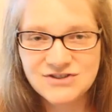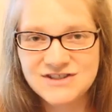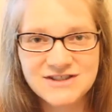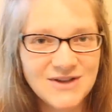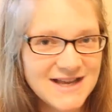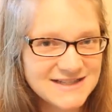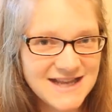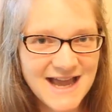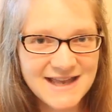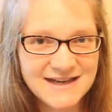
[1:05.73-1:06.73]
She still
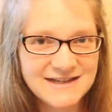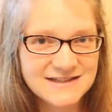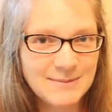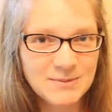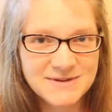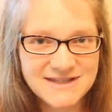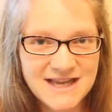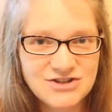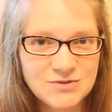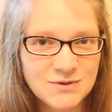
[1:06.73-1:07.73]
hasn't had any
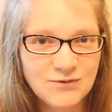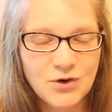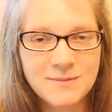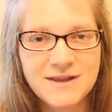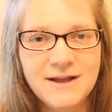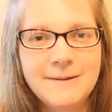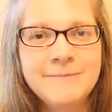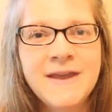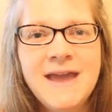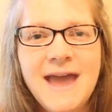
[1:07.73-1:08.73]
supplementation with formula,
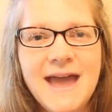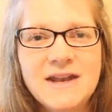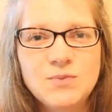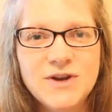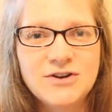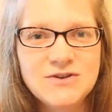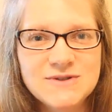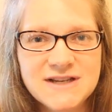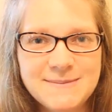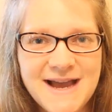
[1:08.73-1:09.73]
and we are
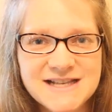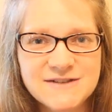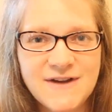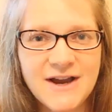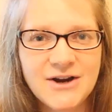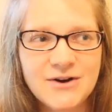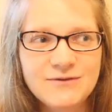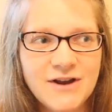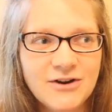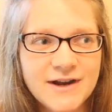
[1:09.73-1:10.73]
using a pacifier
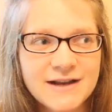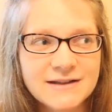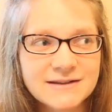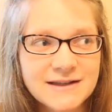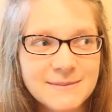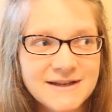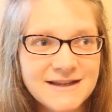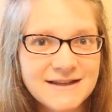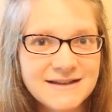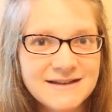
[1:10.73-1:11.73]
very
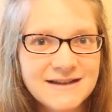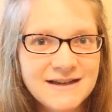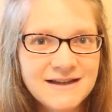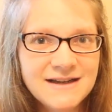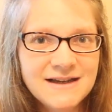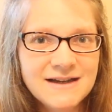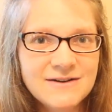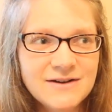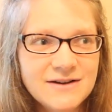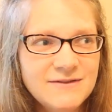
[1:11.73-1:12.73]

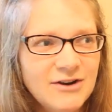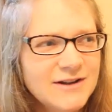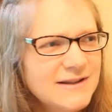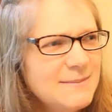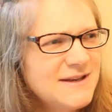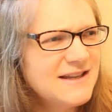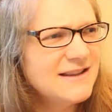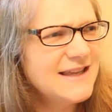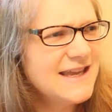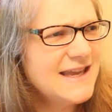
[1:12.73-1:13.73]

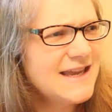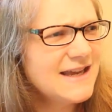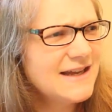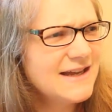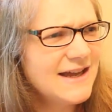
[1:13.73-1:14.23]
limitedly.